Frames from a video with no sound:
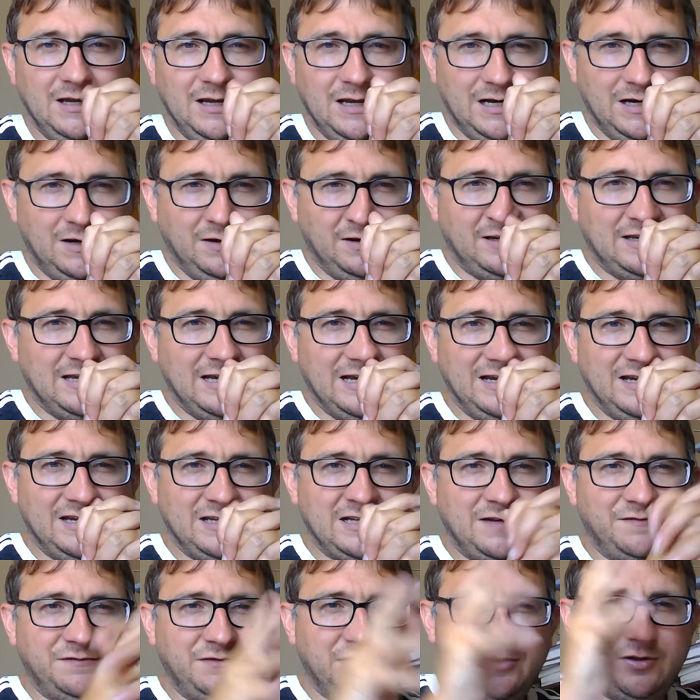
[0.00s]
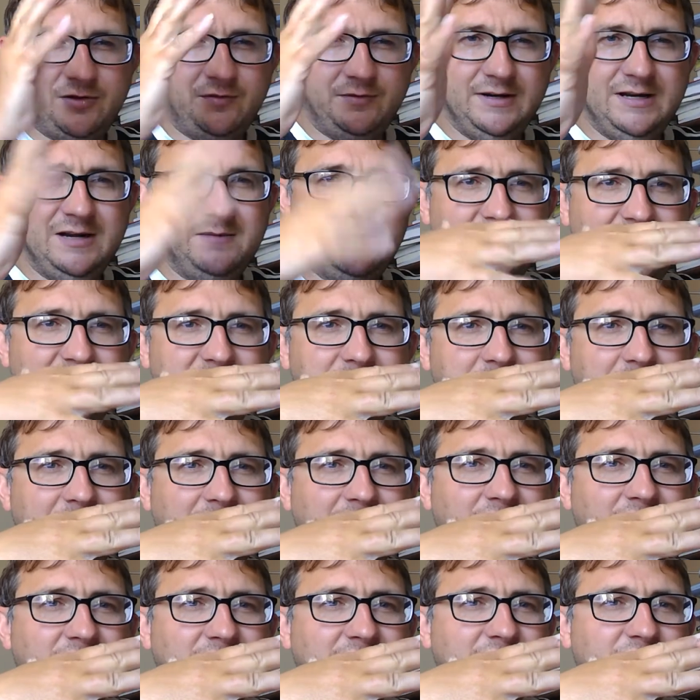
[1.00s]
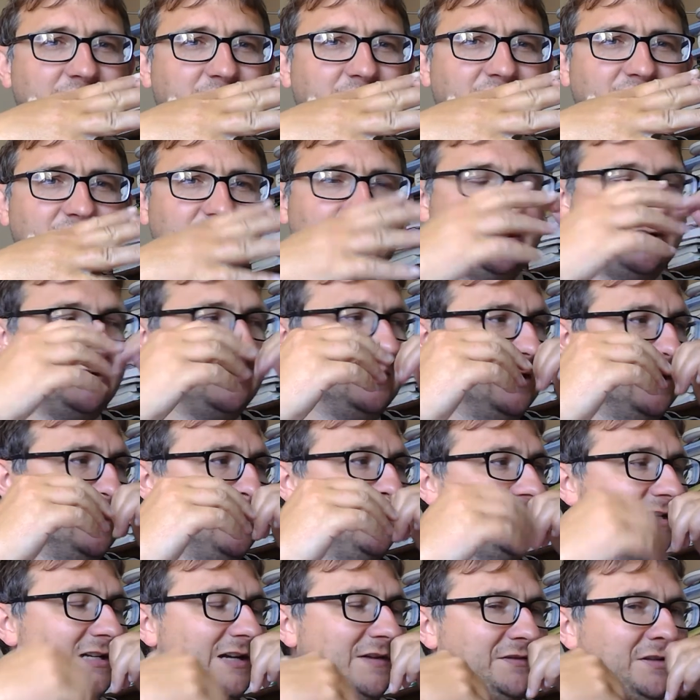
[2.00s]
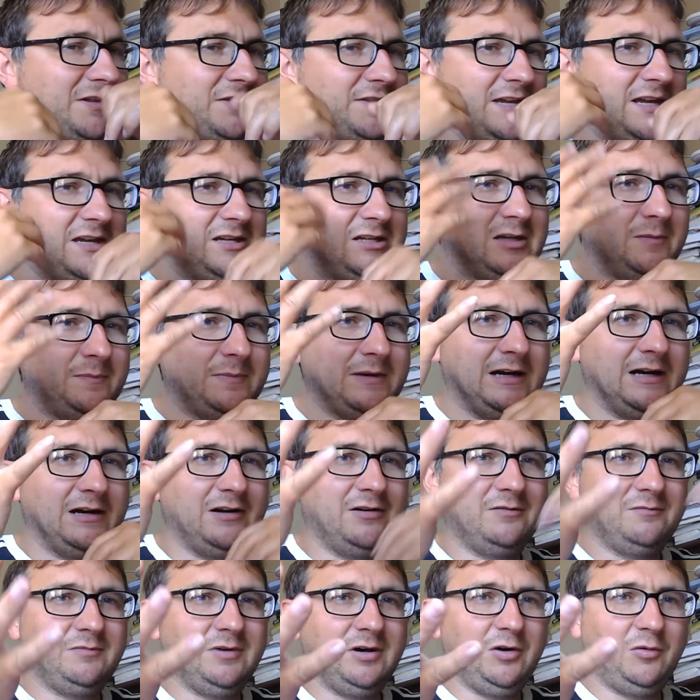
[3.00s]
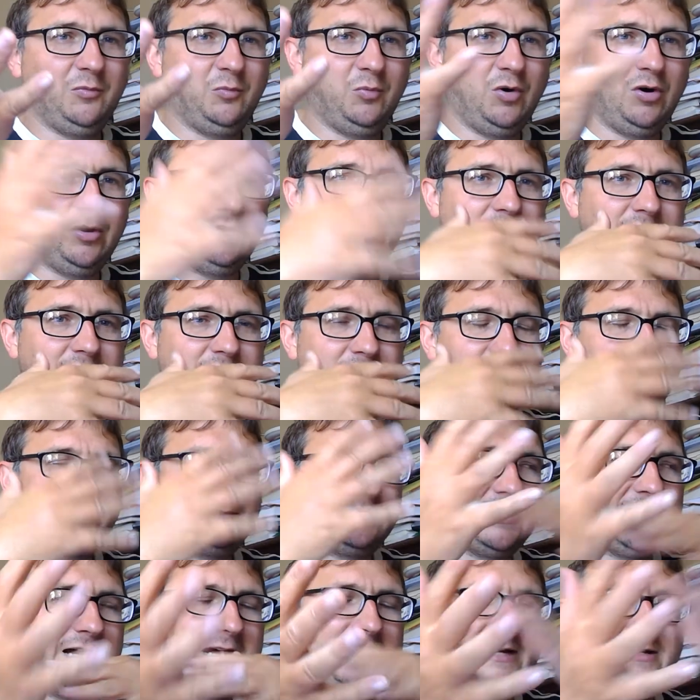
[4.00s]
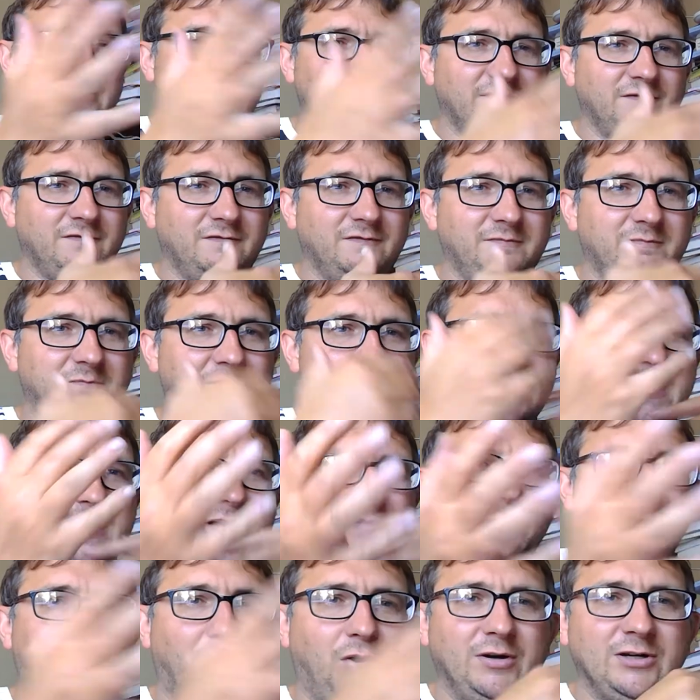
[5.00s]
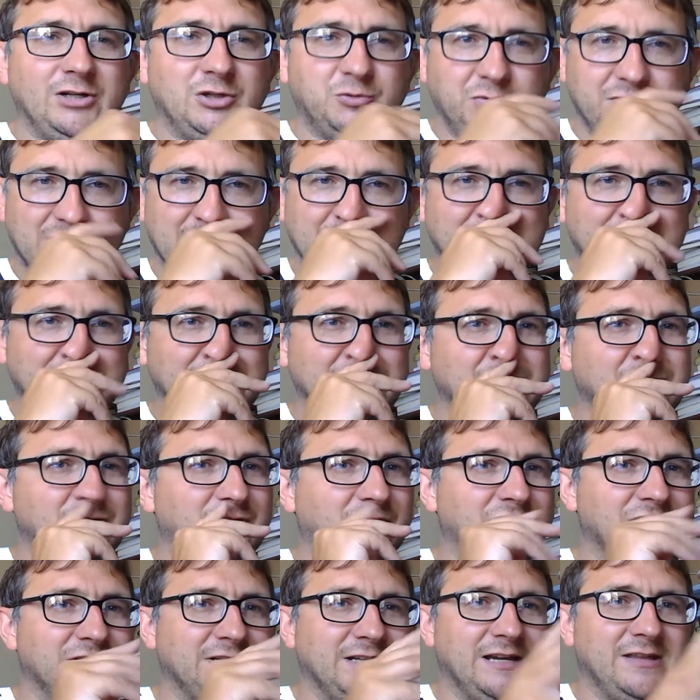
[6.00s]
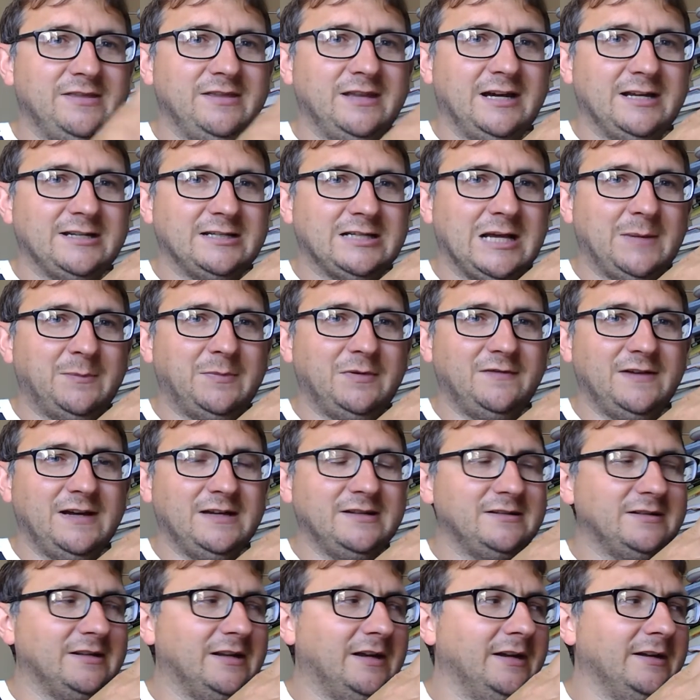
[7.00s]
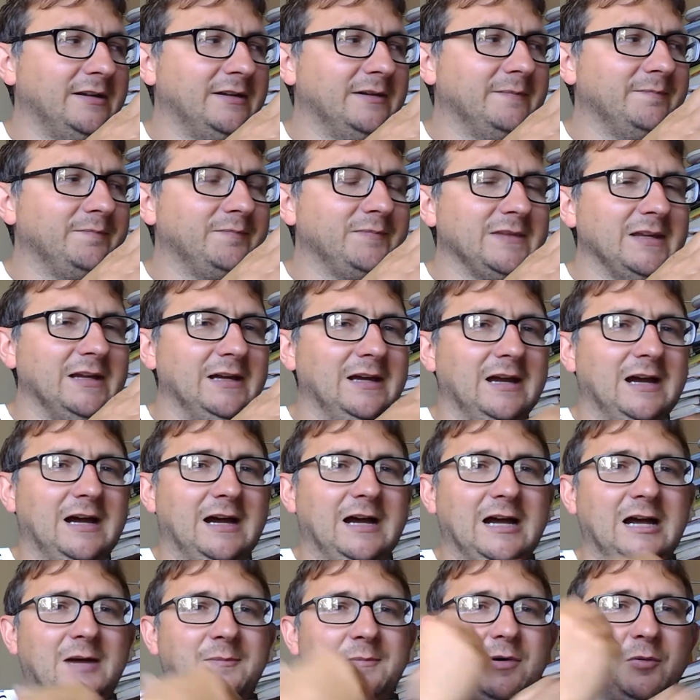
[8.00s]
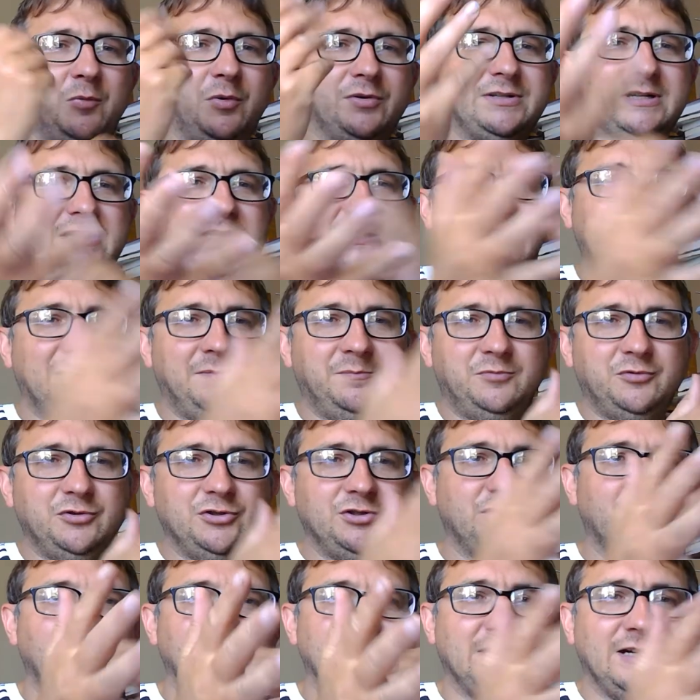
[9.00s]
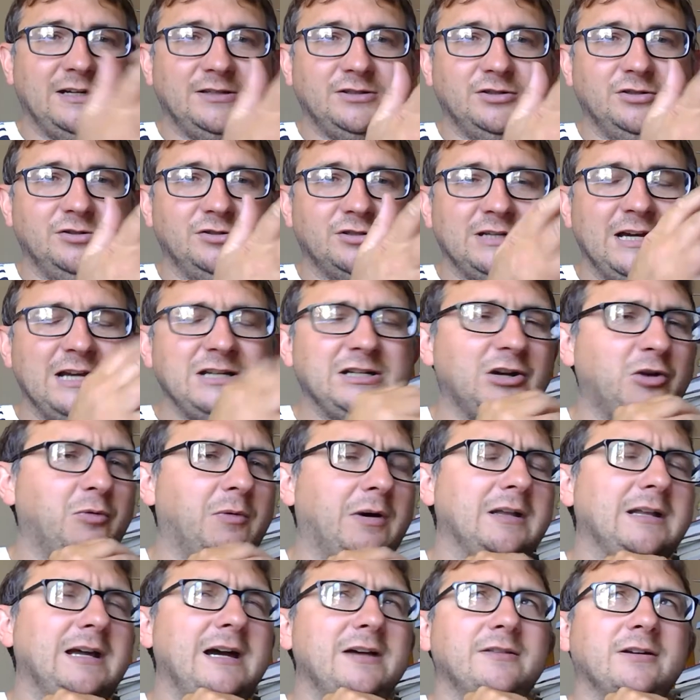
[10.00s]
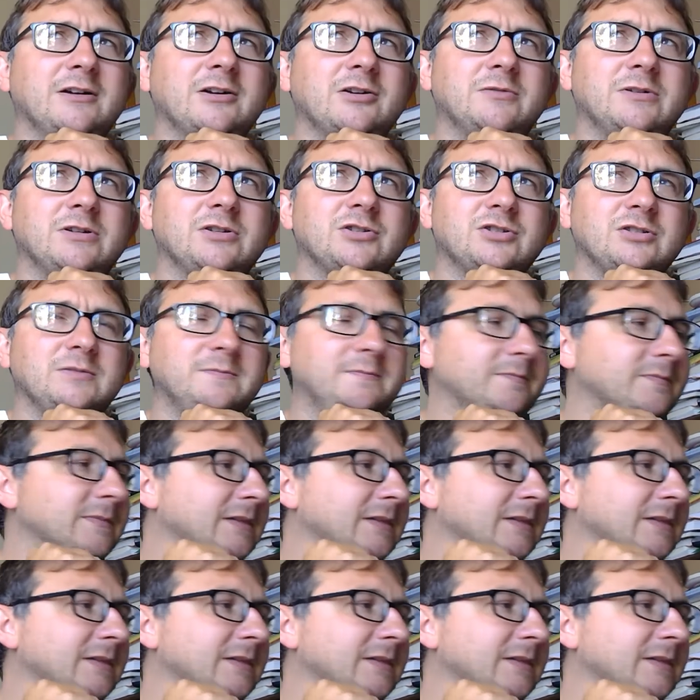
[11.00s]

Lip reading: Okay, you'd have your three main paragraphs, wouldn't you? You'd have to think about, well, what kind of main point would I discuss in that type of essay? And what examples could I use? Actually, I quite like that question.